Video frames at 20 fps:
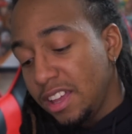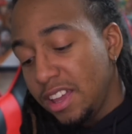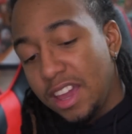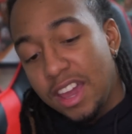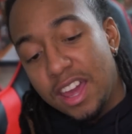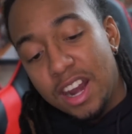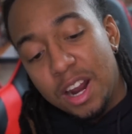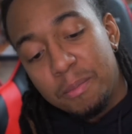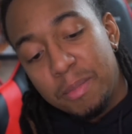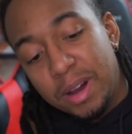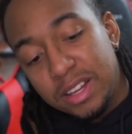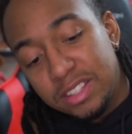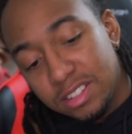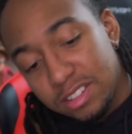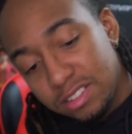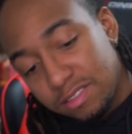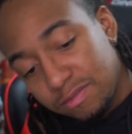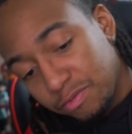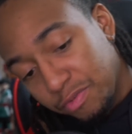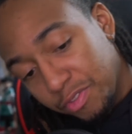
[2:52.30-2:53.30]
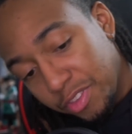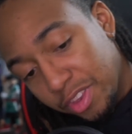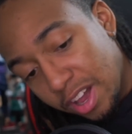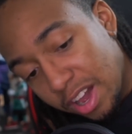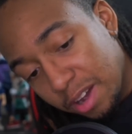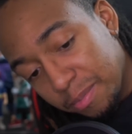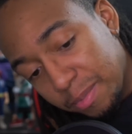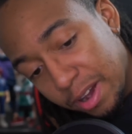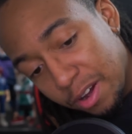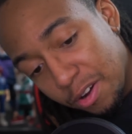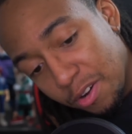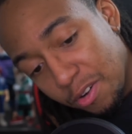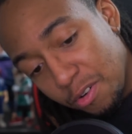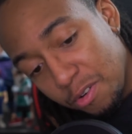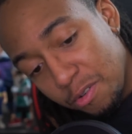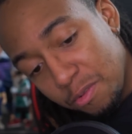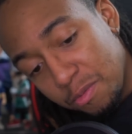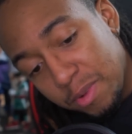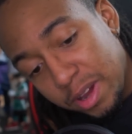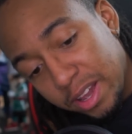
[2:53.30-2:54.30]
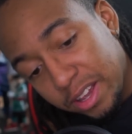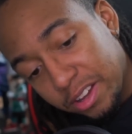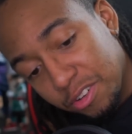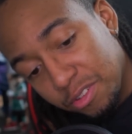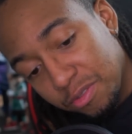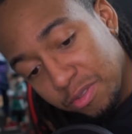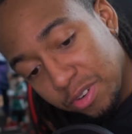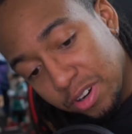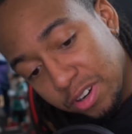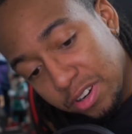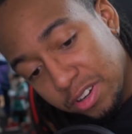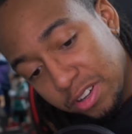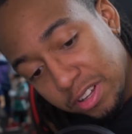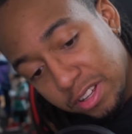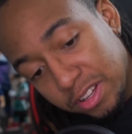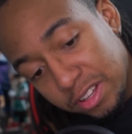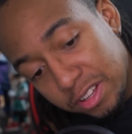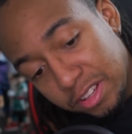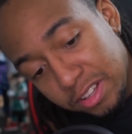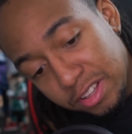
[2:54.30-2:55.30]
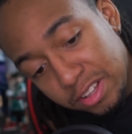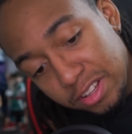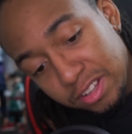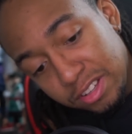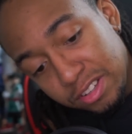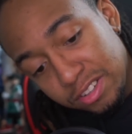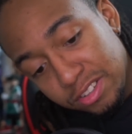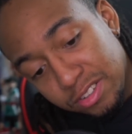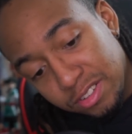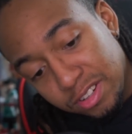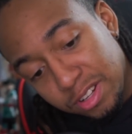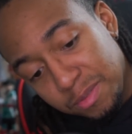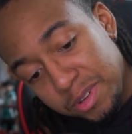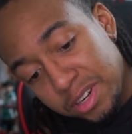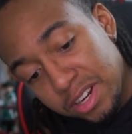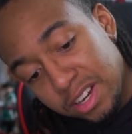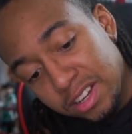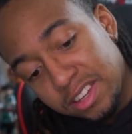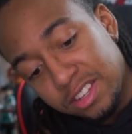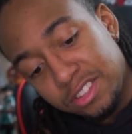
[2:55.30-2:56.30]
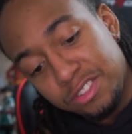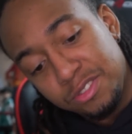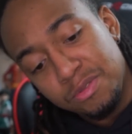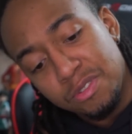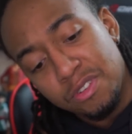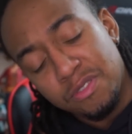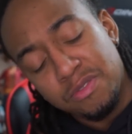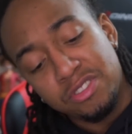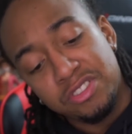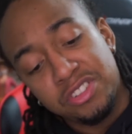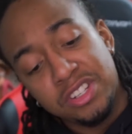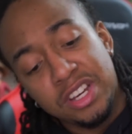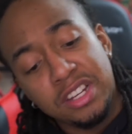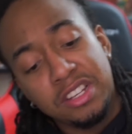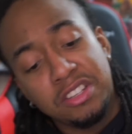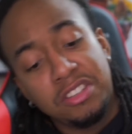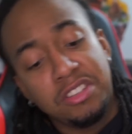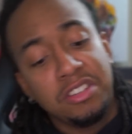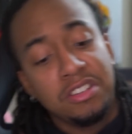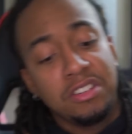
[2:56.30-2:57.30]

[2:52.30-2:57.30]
And I'm about to knock my whole mic over. So let me not get too overzealous